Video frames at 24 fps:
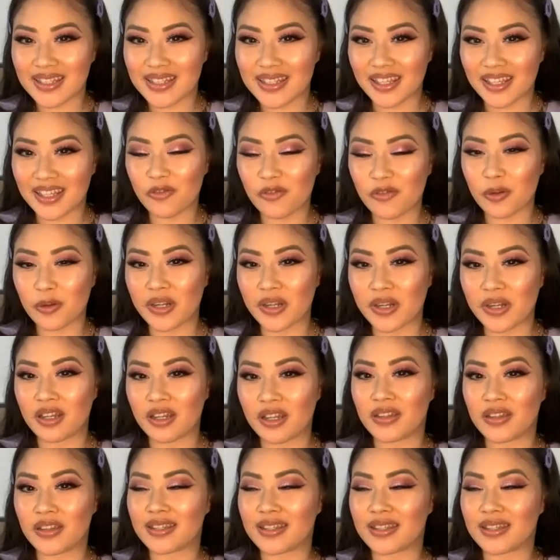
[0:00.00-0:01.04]
Thank you for putting
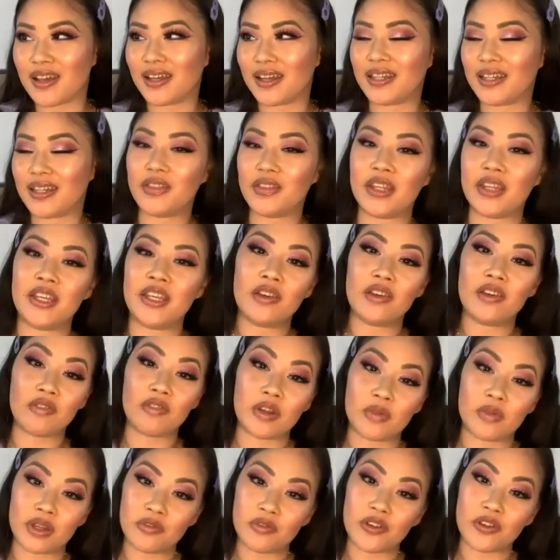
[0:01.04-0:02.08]
this on, and thank you
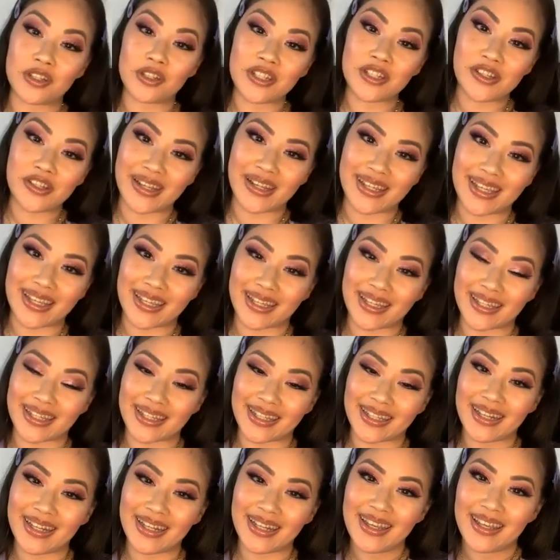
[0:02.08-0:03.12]
everyone for tuning
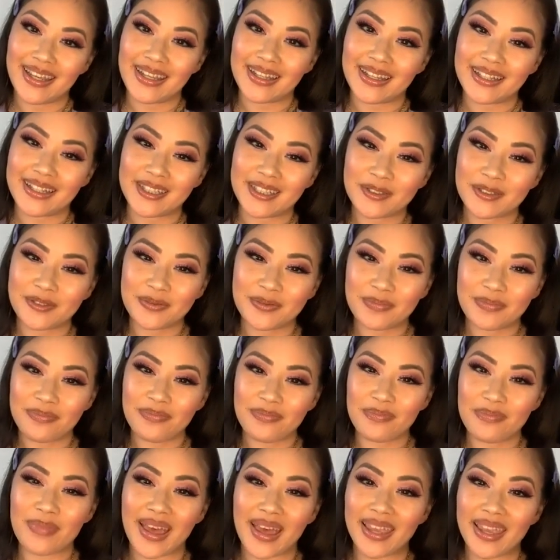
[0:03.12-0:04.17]
in.
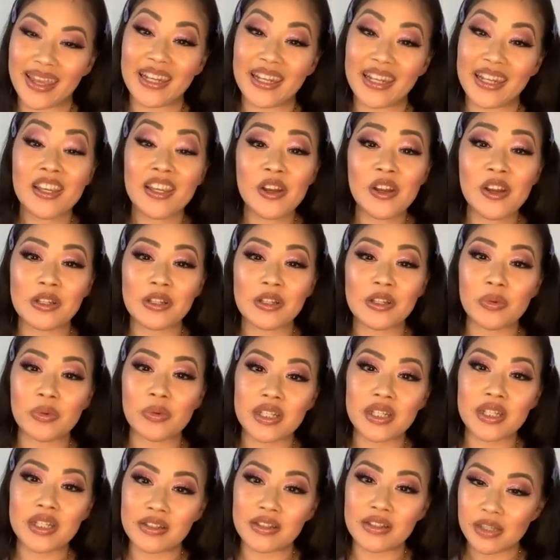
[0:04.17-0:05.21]
Bye. And you can always
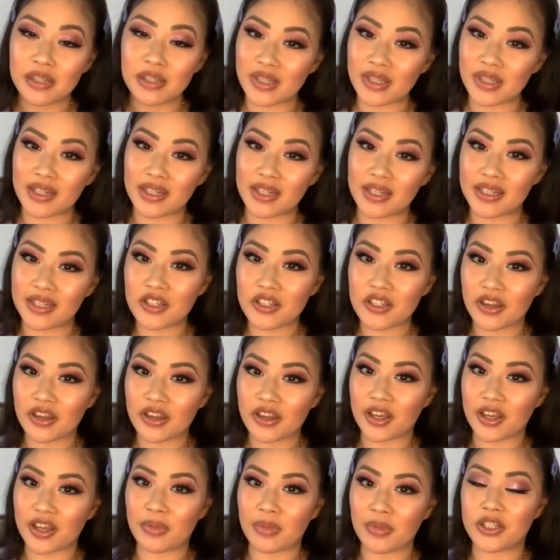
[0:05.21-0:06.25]
reach out to me on
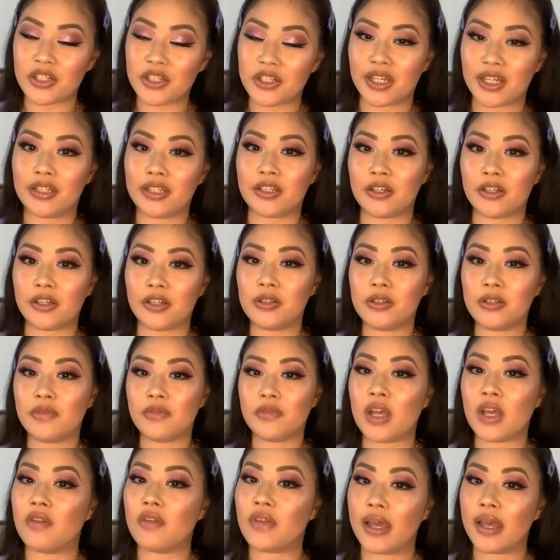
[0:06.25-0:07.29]
Instagram at Jane Does. If
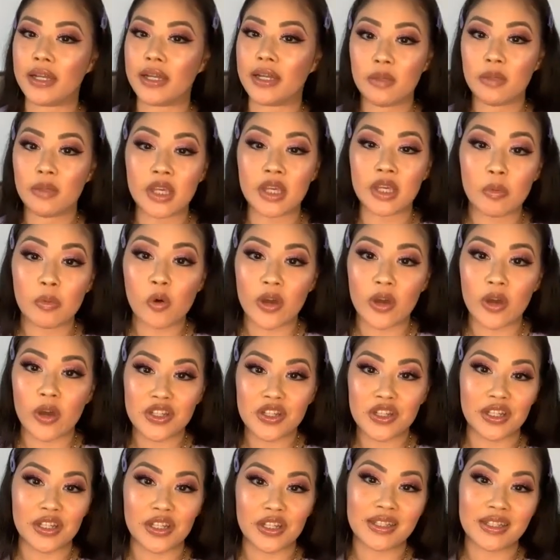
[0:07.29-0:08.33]
you have any makeup
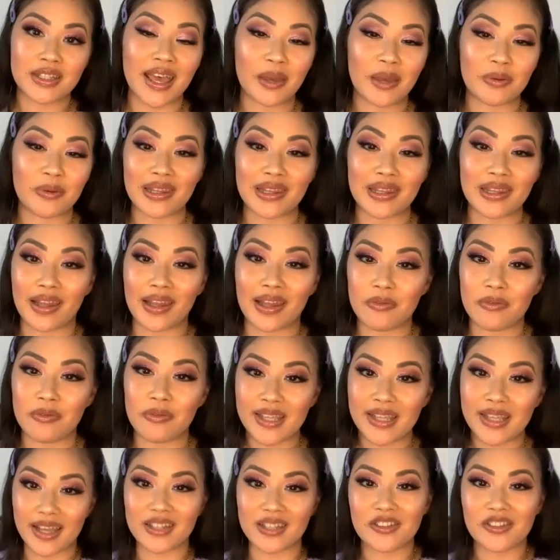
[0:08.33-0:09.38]
questions, I would love to
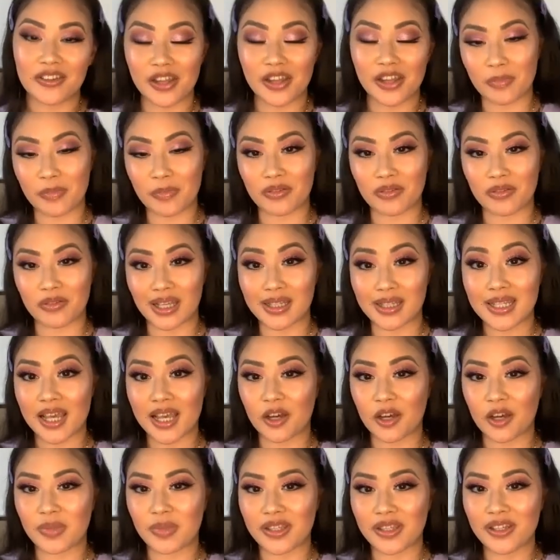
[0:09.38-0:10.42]
answer them. I would love to
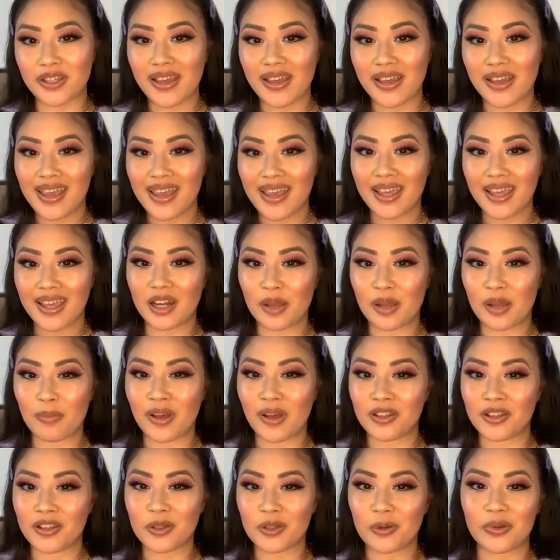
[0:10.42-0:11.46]
help you. And I'm
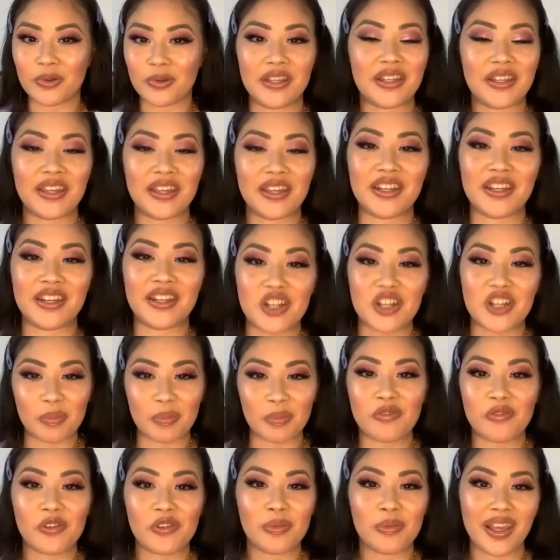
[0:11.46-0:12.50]
also really good at
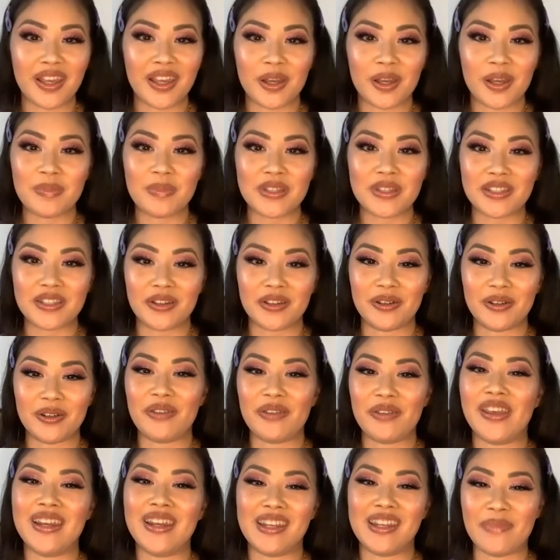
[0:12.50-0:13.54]
shopping for makeup. So if
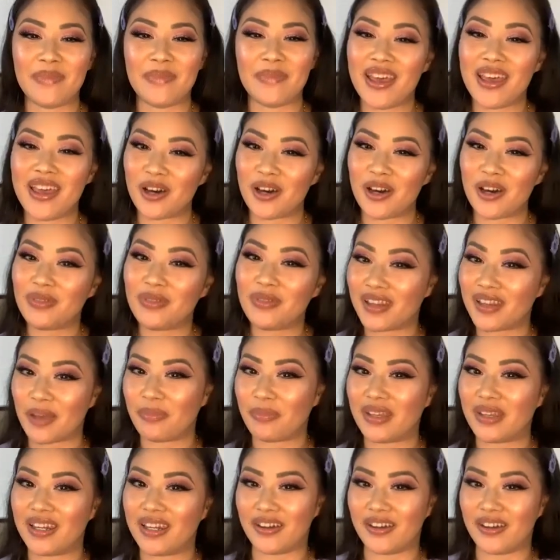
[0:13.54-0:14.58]
you need my help, let
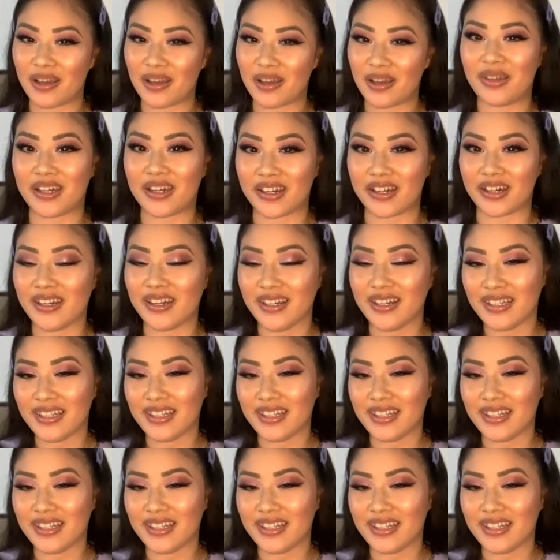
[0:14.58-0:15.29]
me know. I'm here.